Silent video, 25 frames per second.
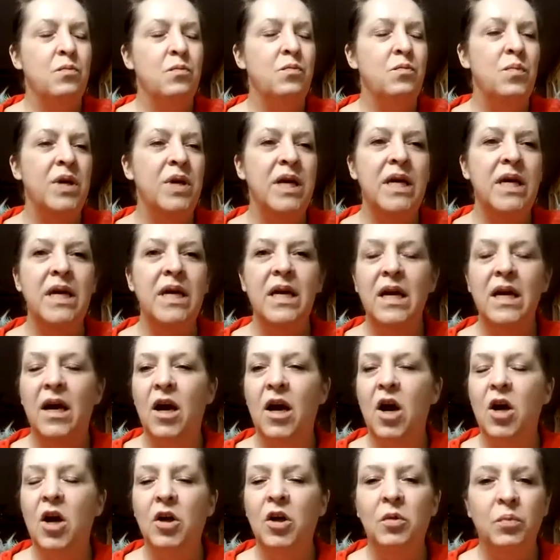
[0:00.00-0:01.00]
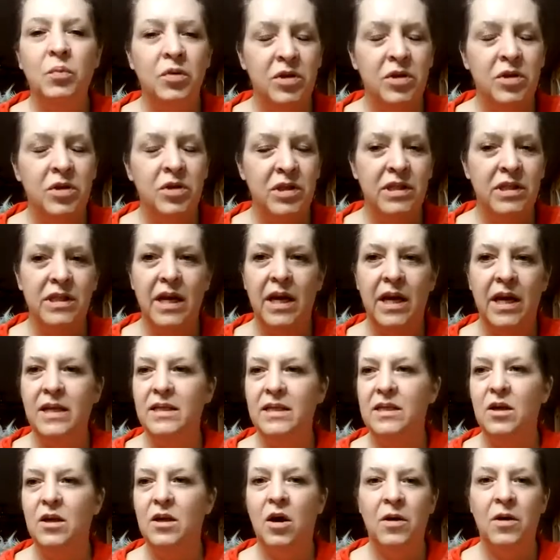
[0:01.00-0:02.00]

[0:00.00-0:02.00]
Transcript: Be 100%